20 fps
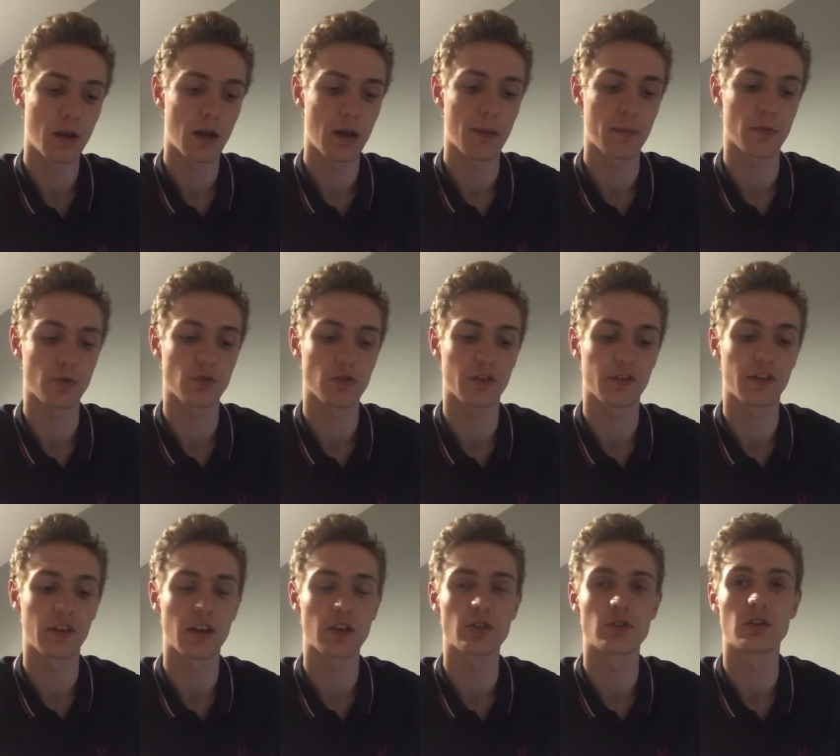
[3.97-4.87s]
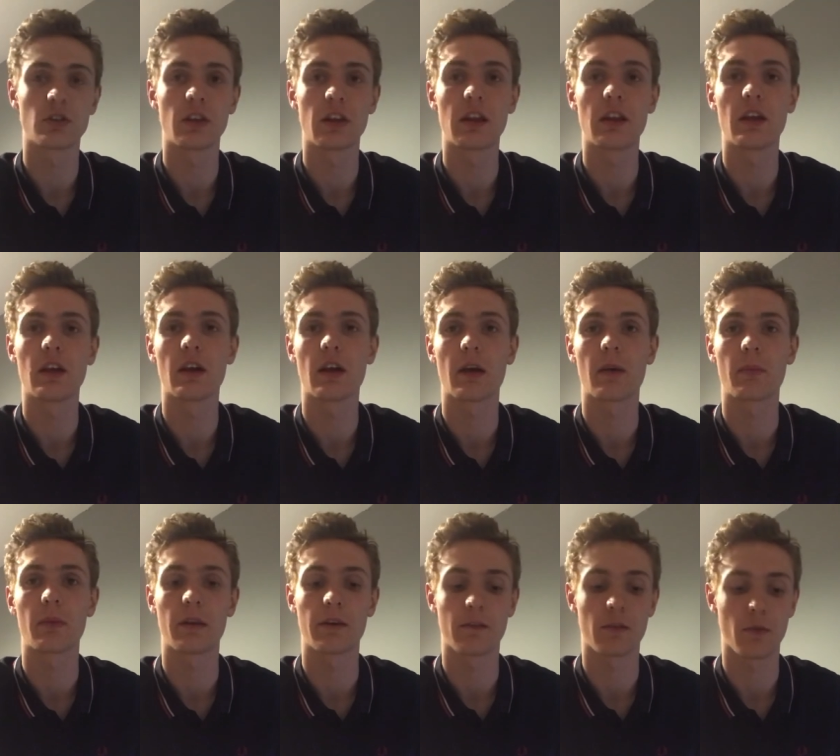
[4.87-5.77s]
I'm a transactional leader. I
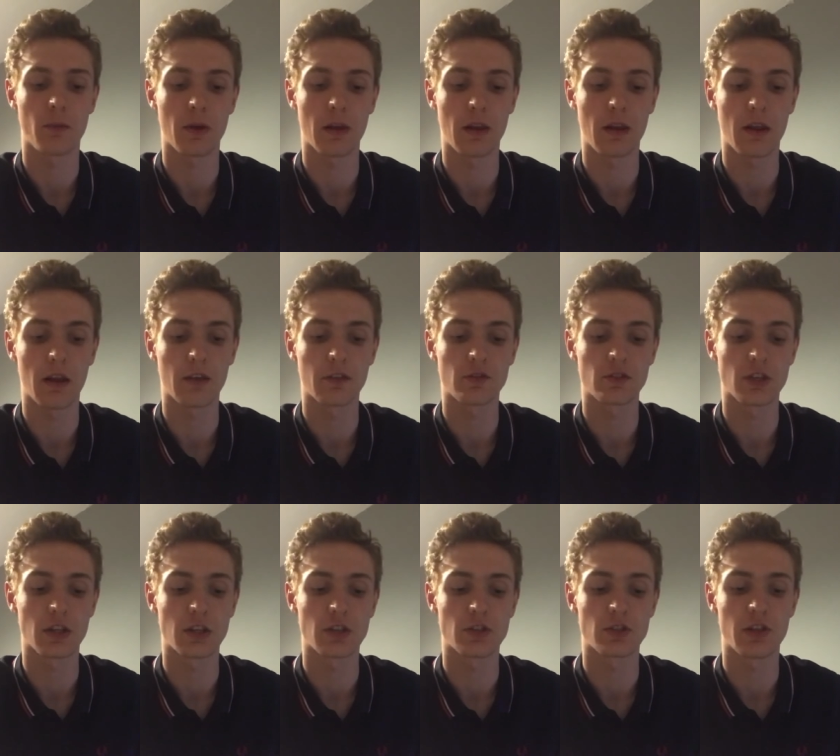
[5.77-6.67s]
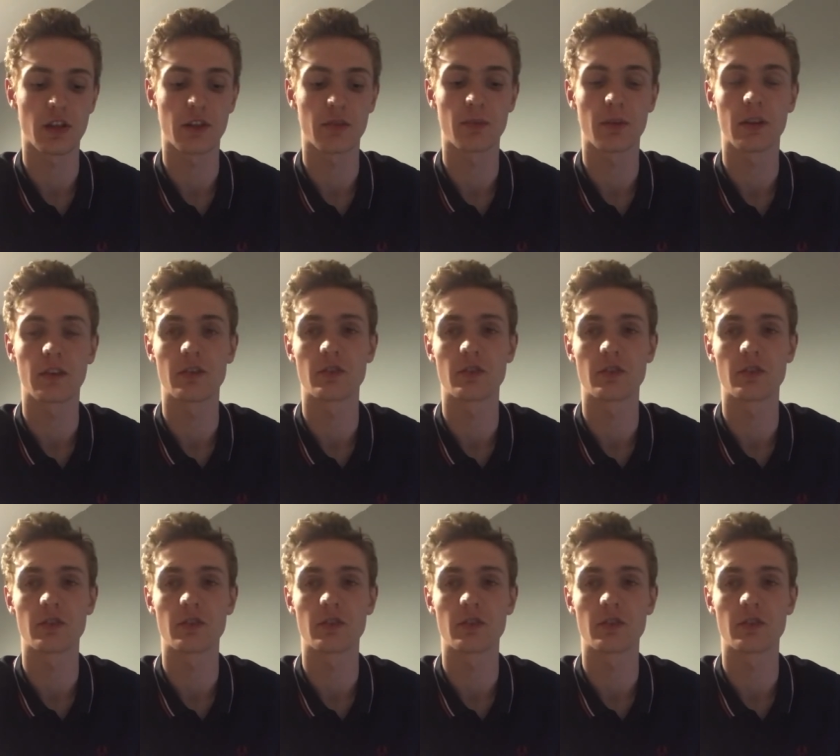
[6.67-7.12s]
believe that when an exchange takes place,